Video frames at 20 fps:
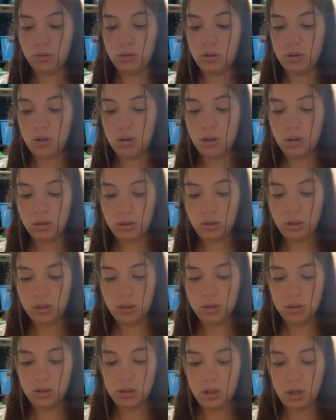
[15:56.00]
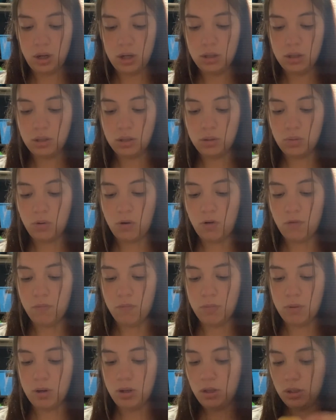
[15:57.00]
These are size 12
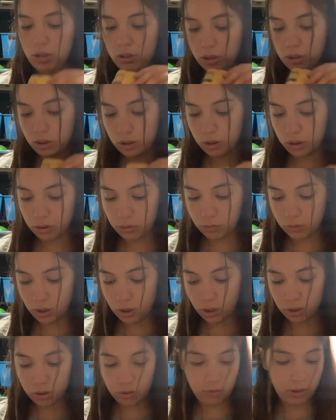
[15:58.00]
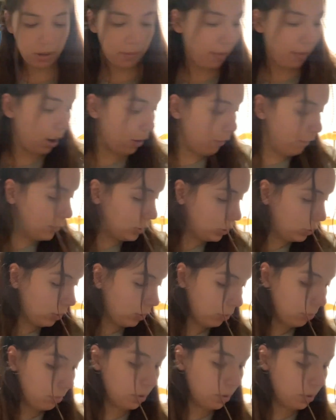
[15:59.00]
months. So we got Karita Pop for 12 months.